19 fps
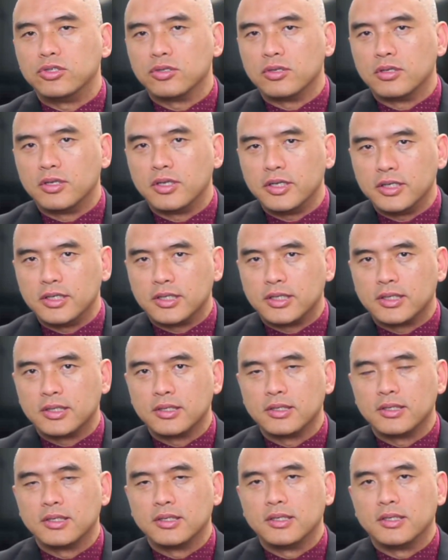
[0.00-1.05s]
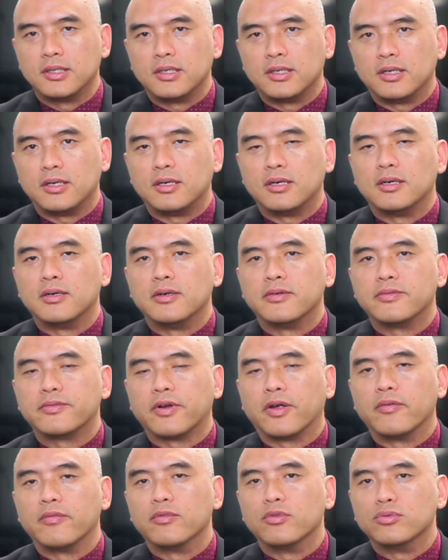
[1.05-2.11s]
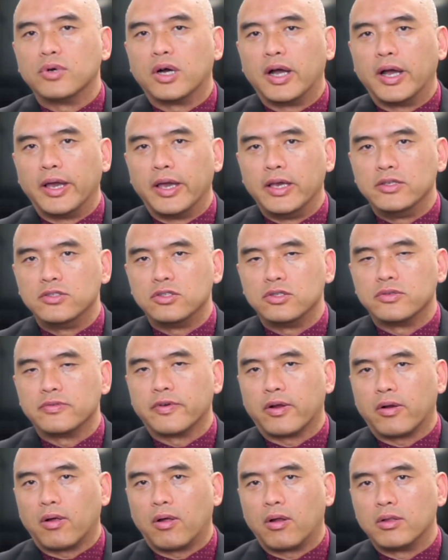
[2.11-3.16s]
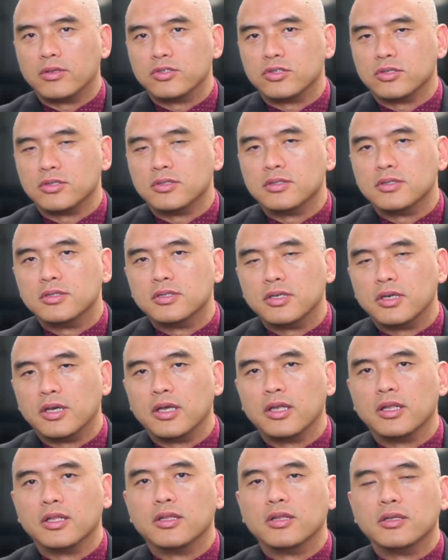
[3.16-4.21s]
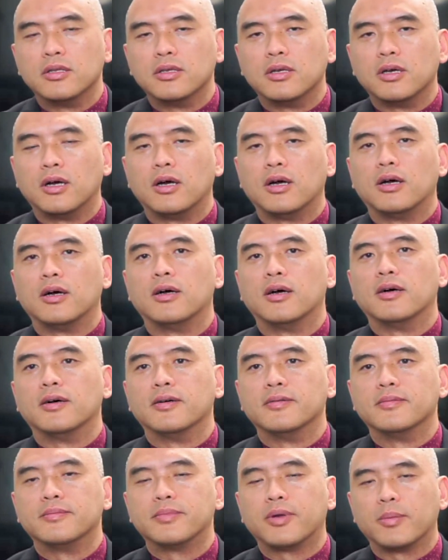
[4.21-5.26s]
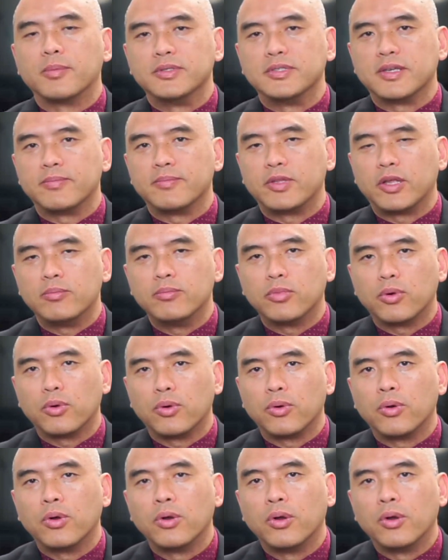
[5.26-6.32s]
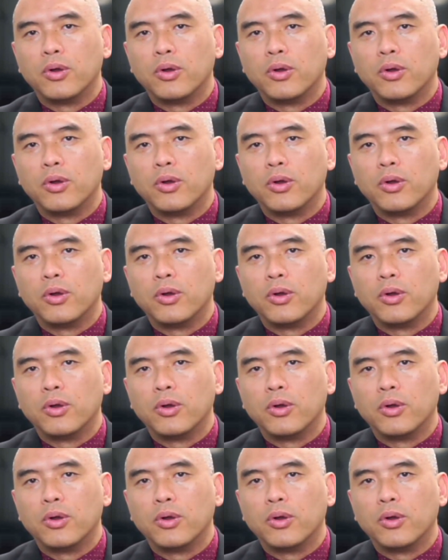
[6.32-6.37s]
leak from Wuhan Institute of Virology in probably September